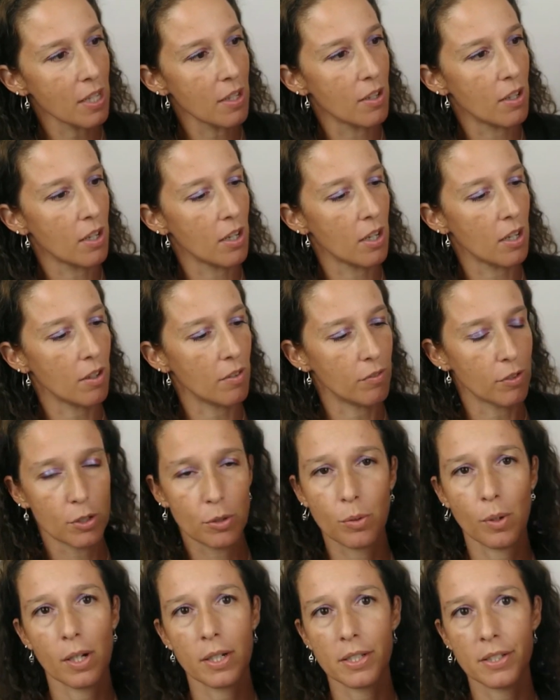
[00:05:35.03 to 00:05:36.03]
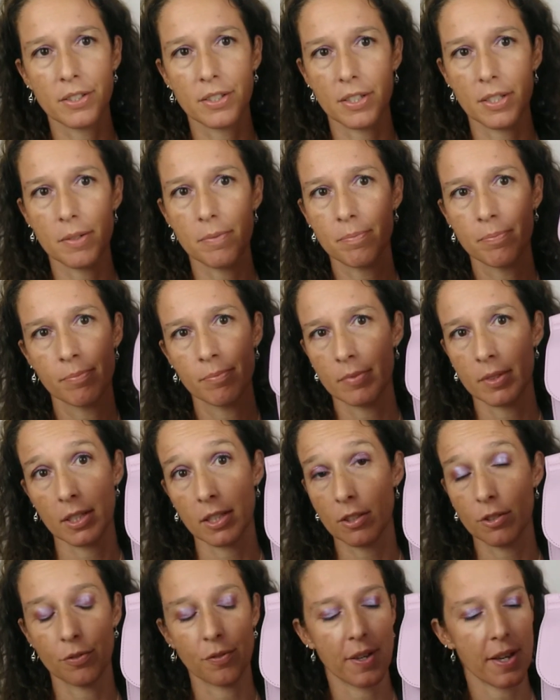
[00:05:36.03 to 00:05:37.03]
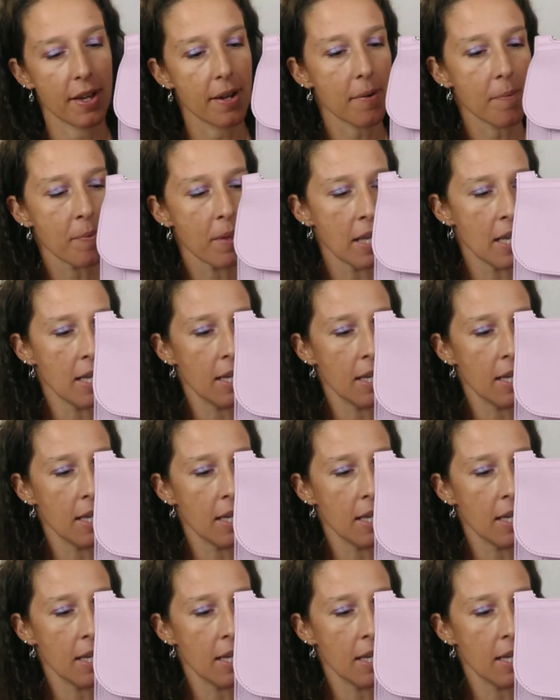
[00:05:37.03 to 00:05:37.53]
The quality is there.